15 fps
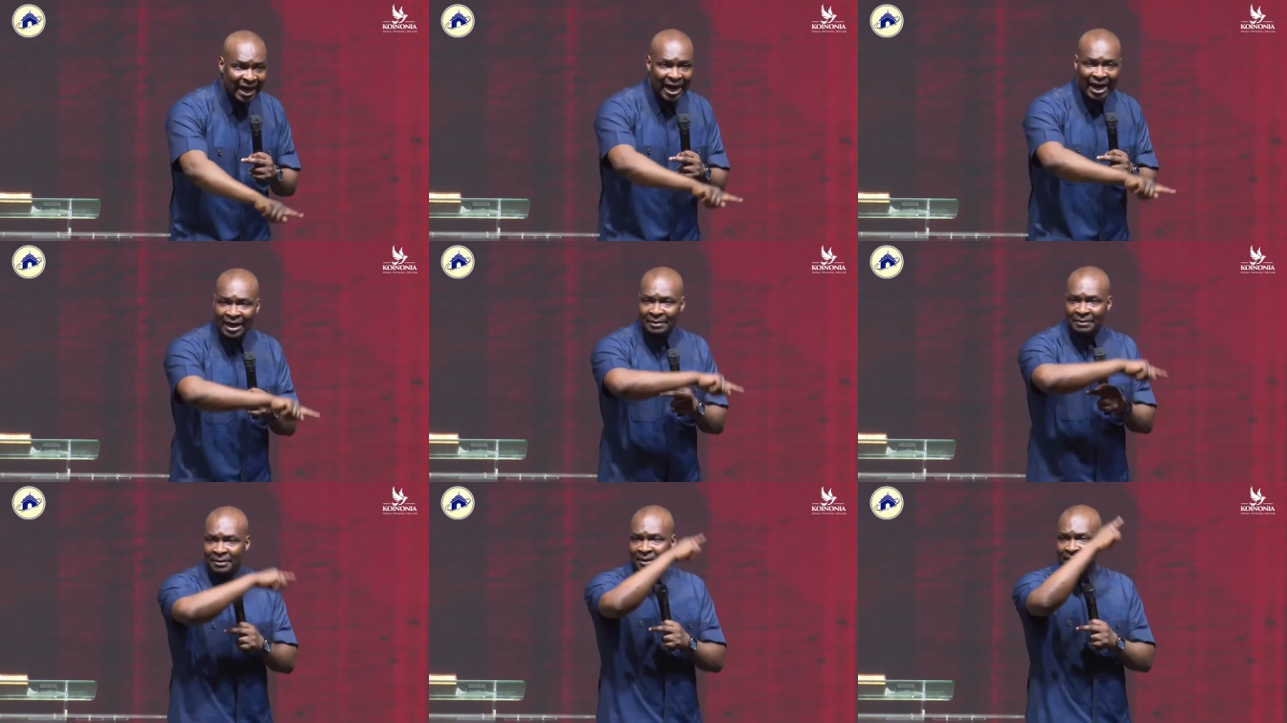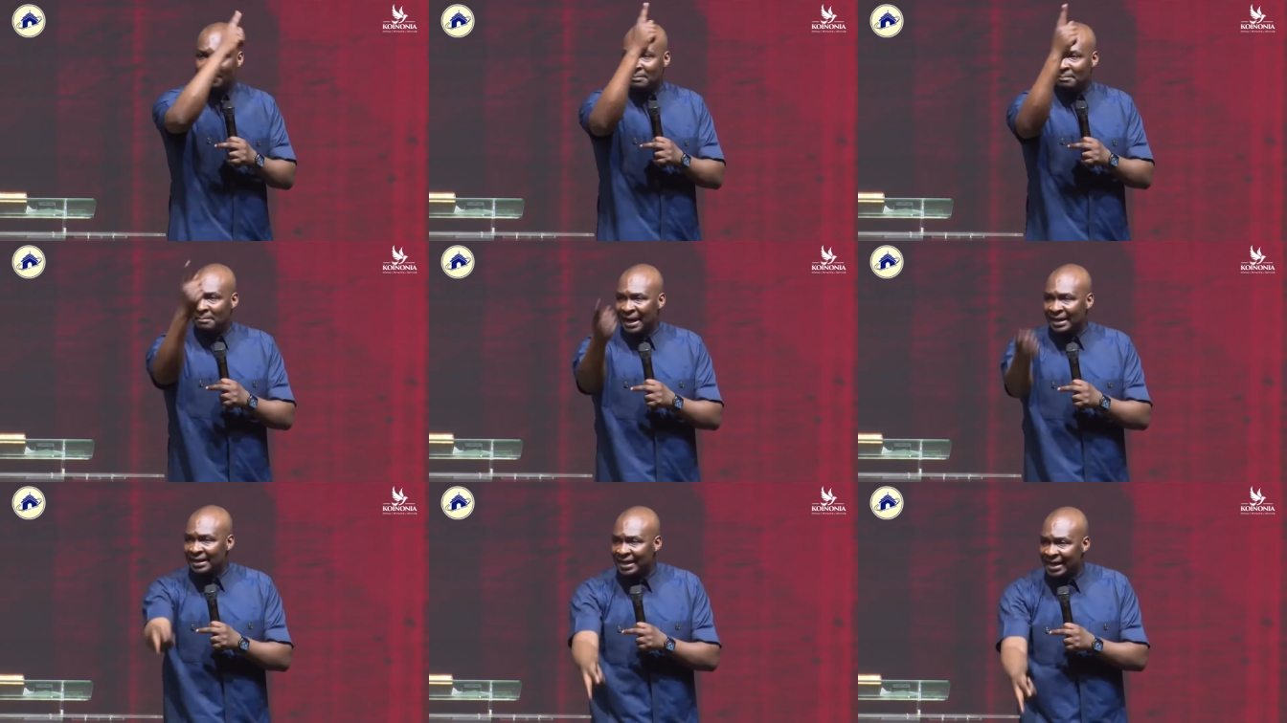and
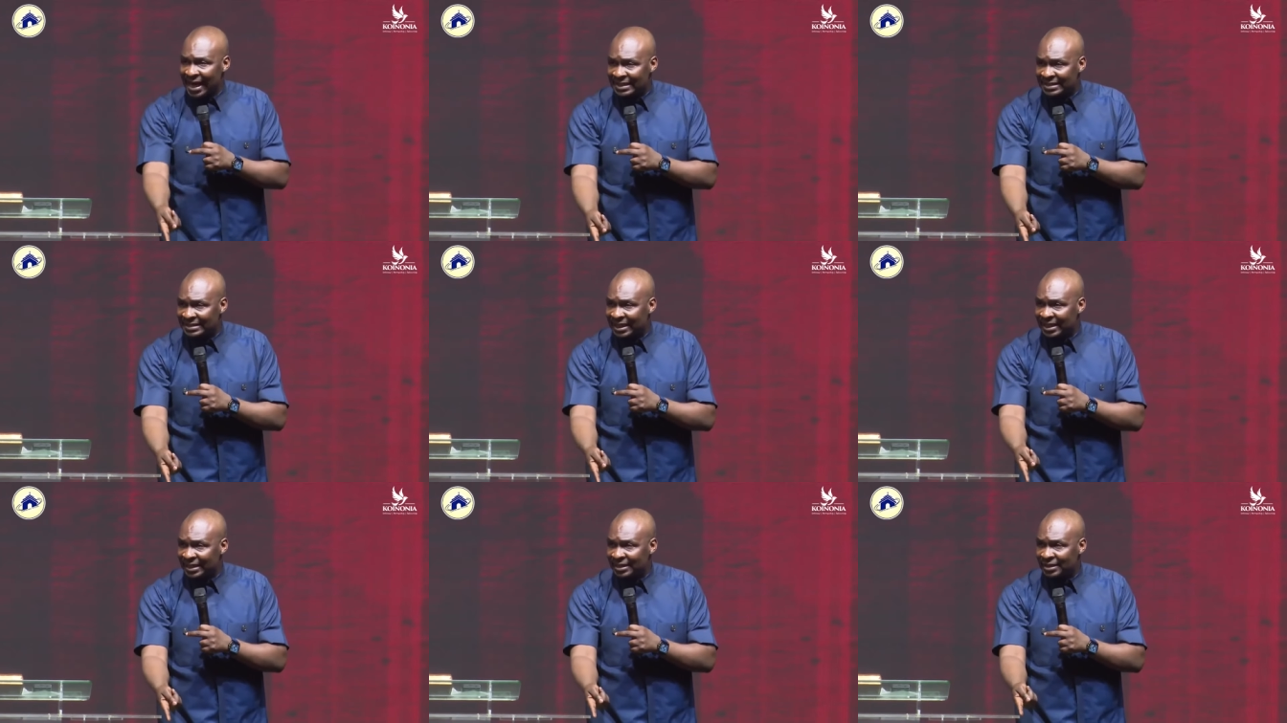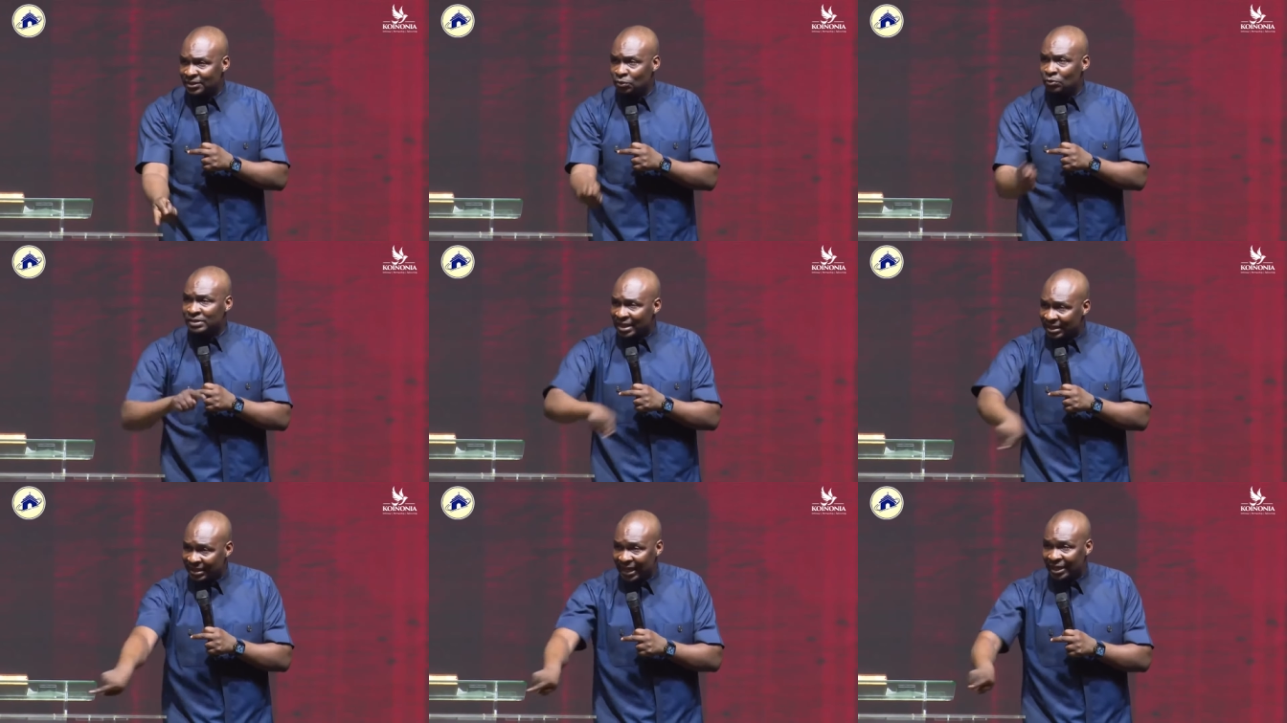by the next day you
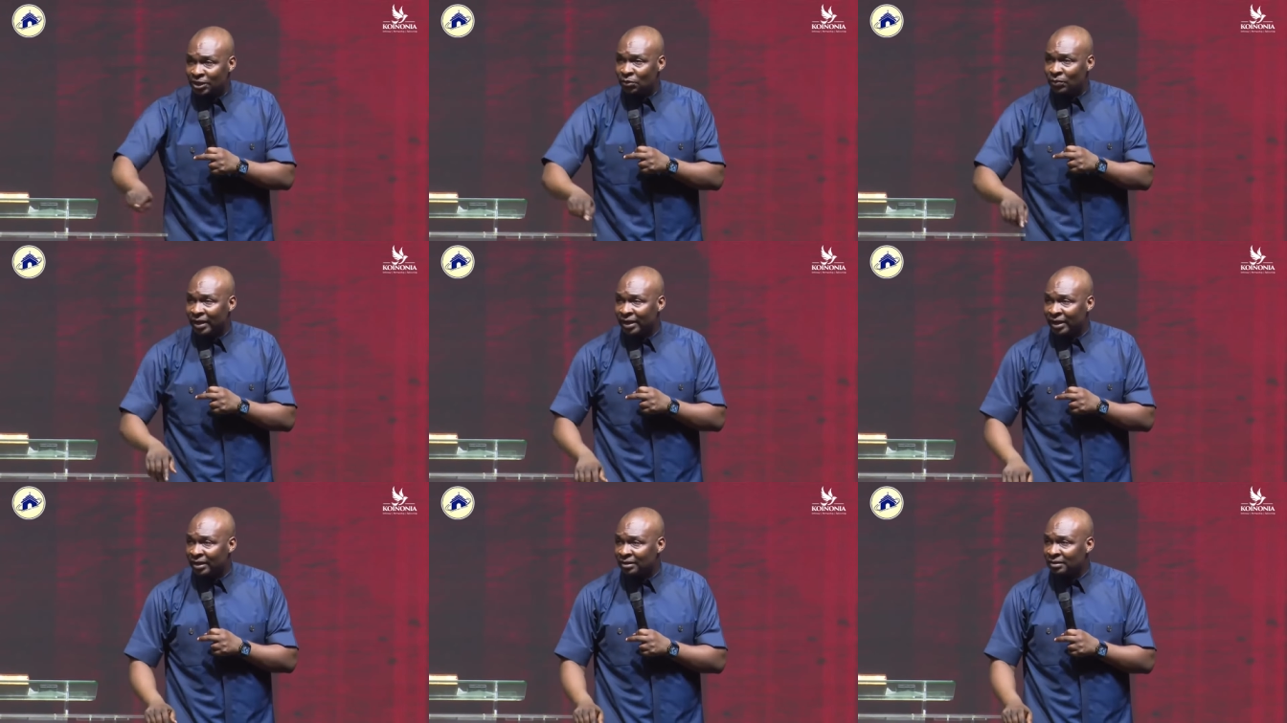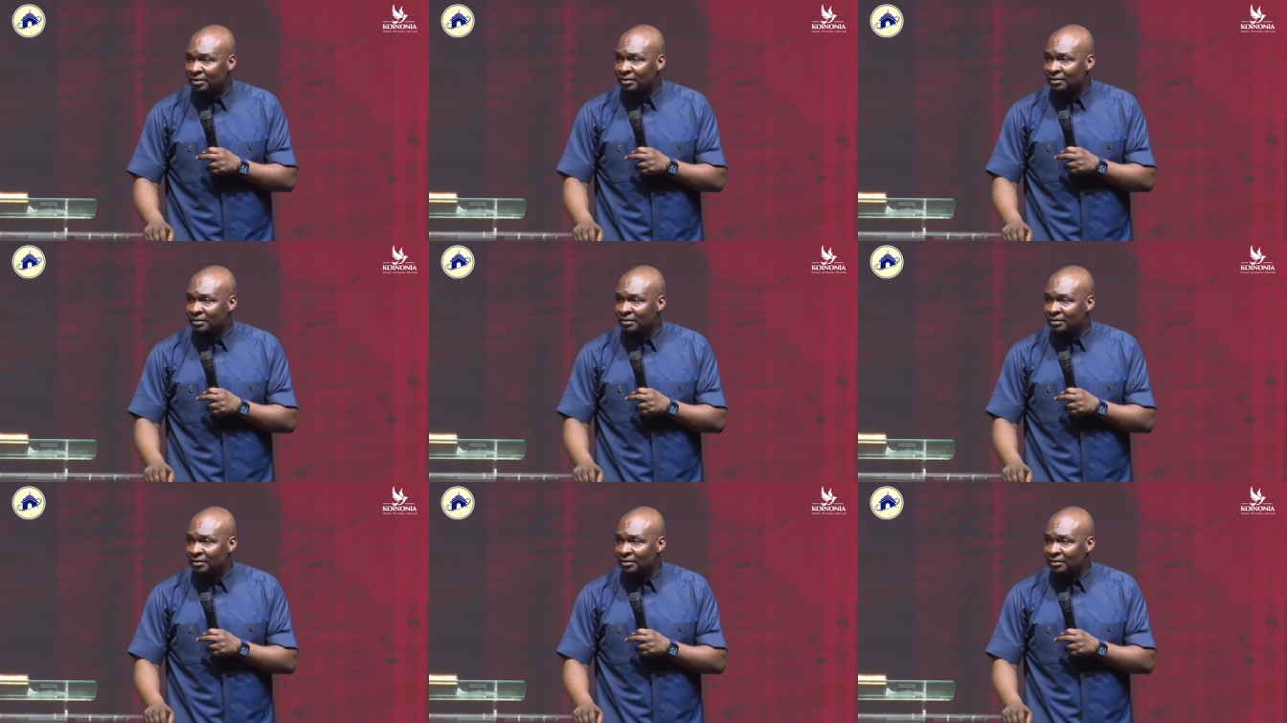say thank you again.